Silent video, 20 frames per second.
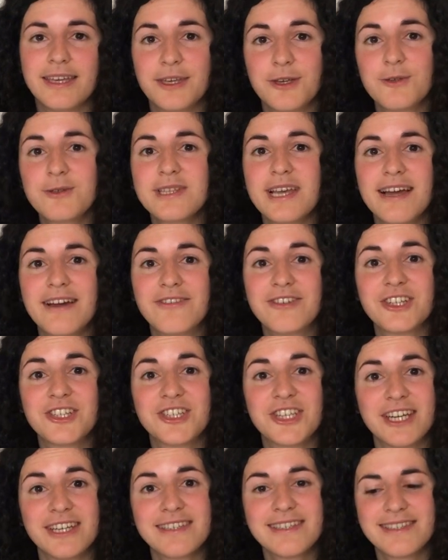Use
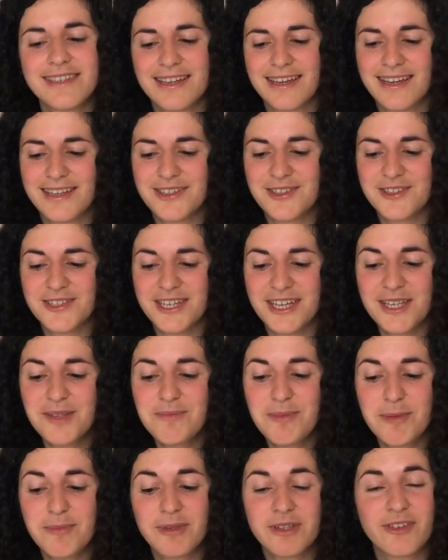every chance to tell
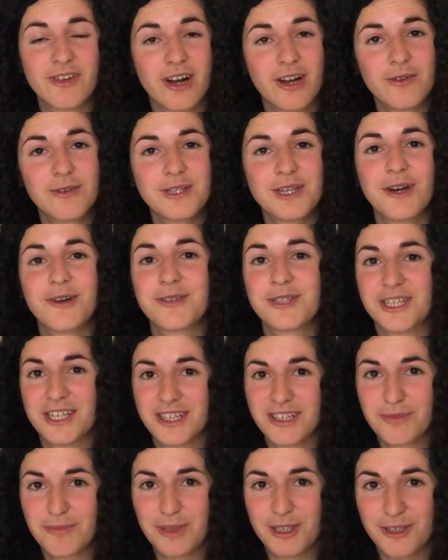people around how
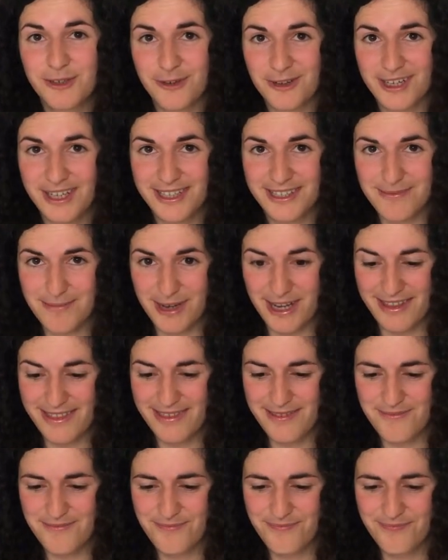terrible you are at
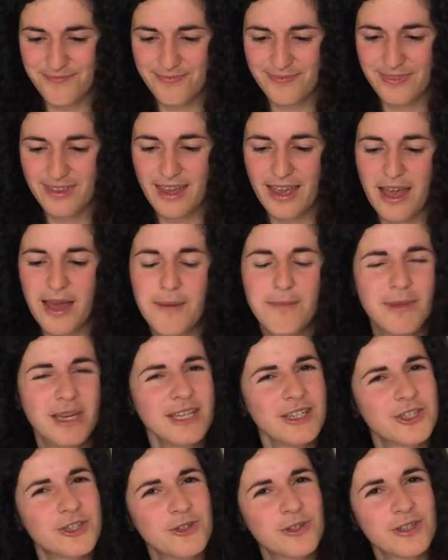math.
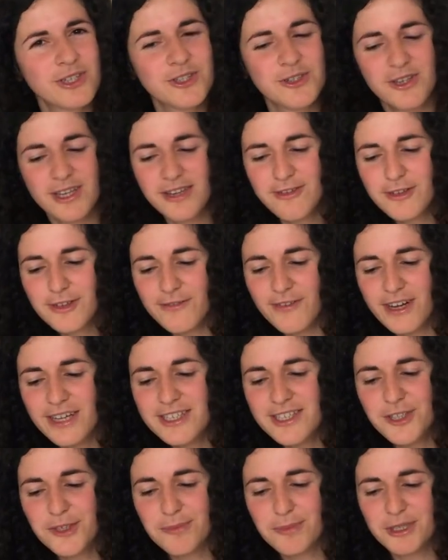Make sure to even
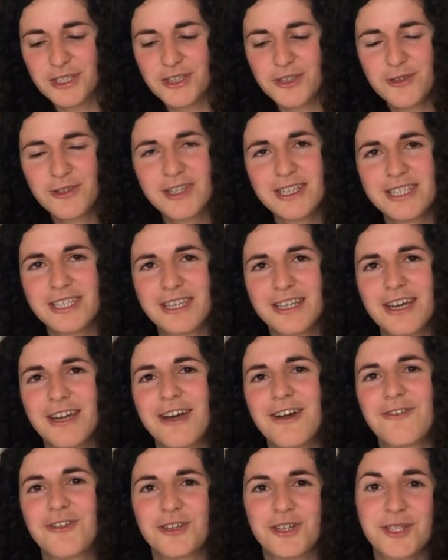find an opportunity
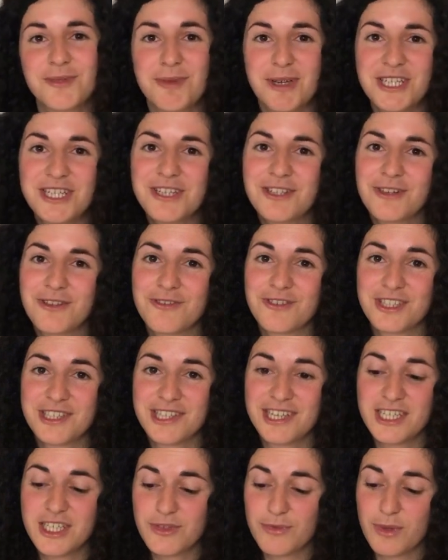for a special
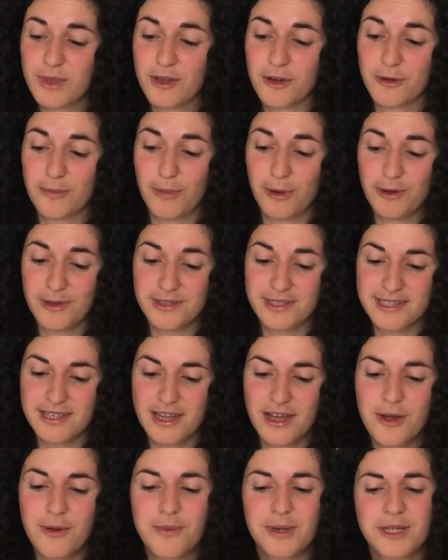conversation with your boss
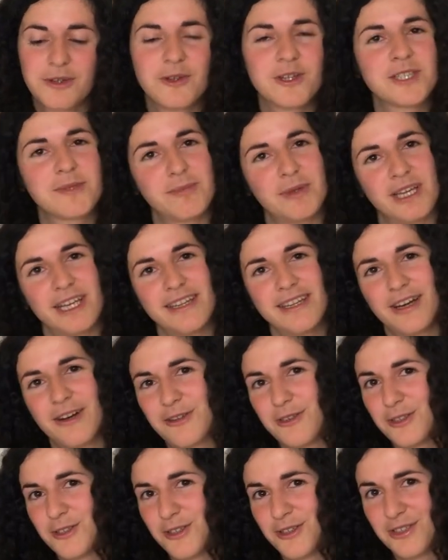where you explain
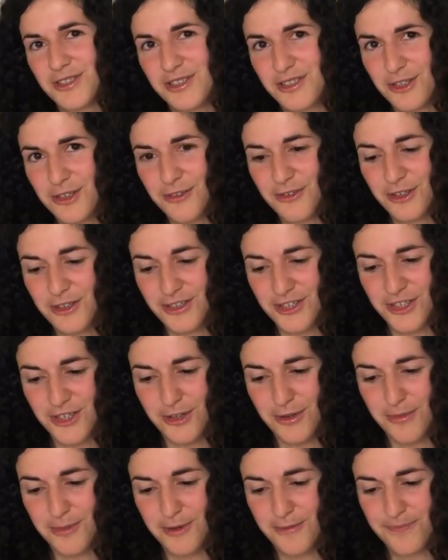how you don't deserve your
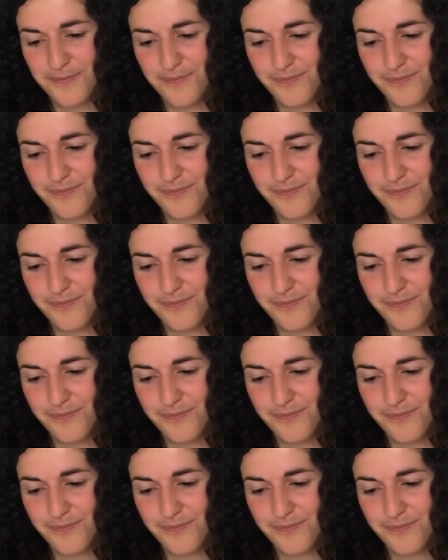job.